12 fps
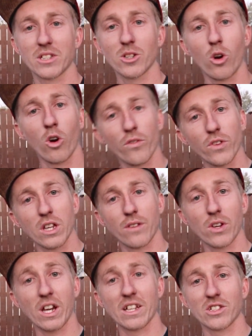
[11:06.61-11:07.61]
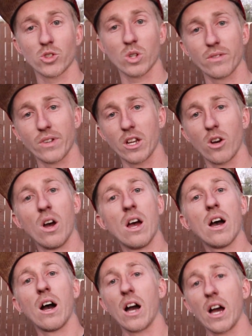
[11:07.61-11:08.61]
So hopefully if you guys enjoyed the video,
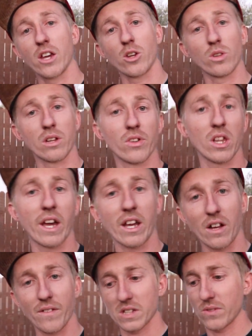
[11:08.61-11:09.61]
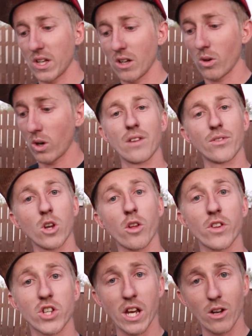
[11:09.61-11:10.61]
uh, you'll leave a like on this video. And if you're new
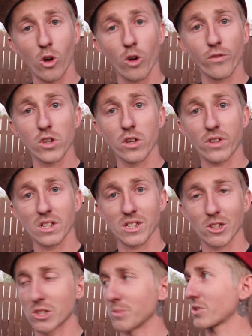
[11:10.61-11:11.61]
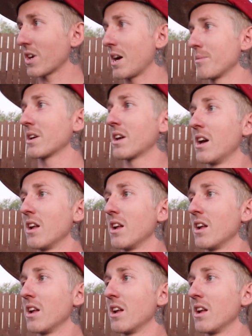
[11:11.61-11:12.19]
to the channel, hopefully you've considered subscribing.